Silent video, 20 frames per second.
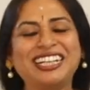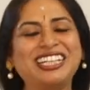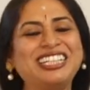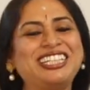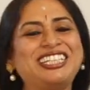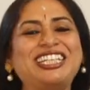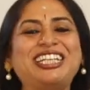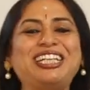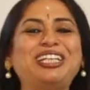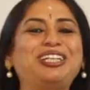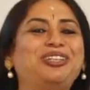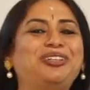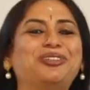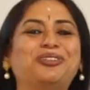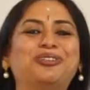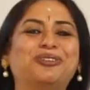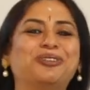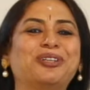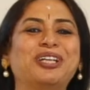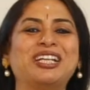She
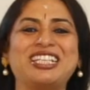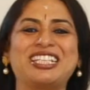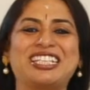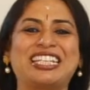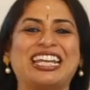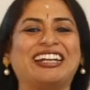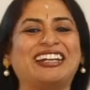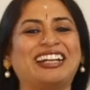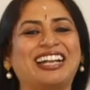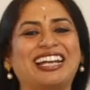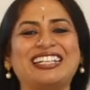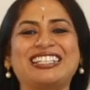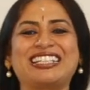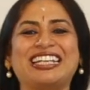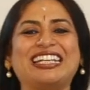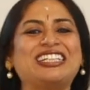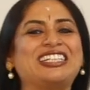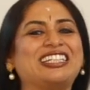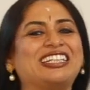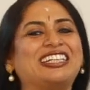knew
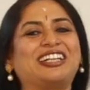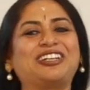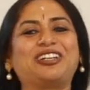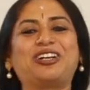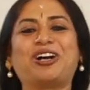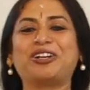sterilization and